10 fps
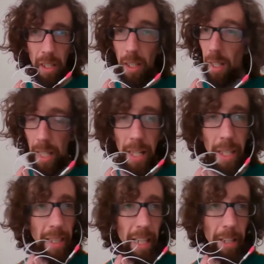a lot of
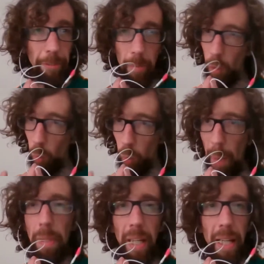that came from
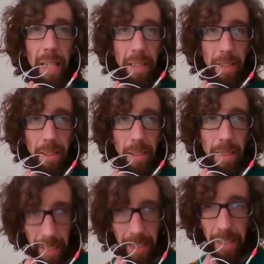weaponized
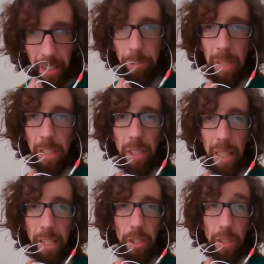disinformation
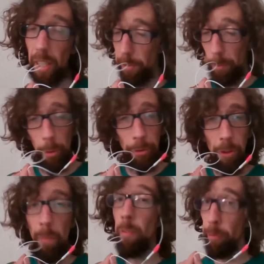agents. That's both
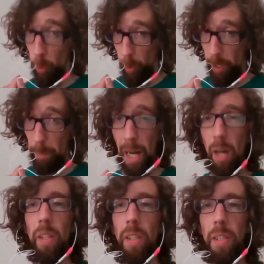from foreign
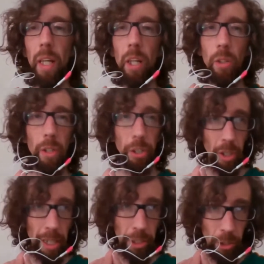powers who are
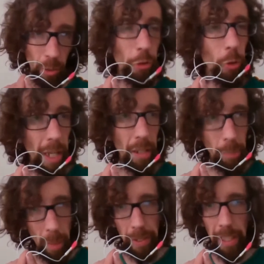trying to undermine
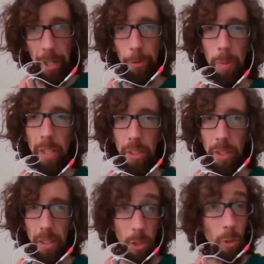public health
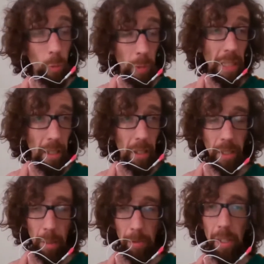responses to weaken
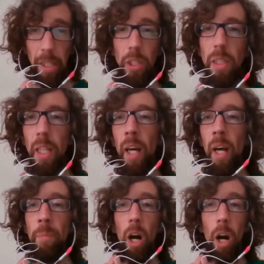some of our nations.
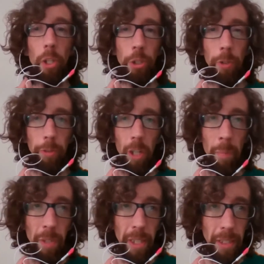Also
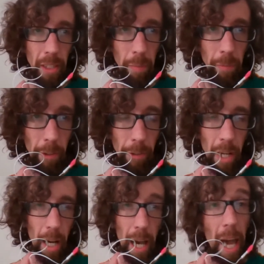from some
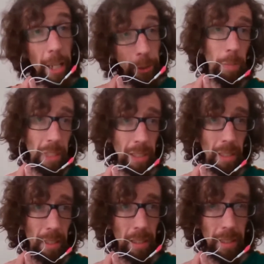extremist
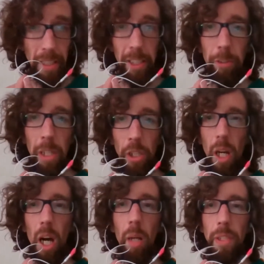disinformation
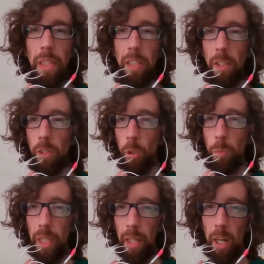hubs. These are groups
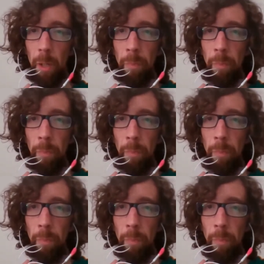that are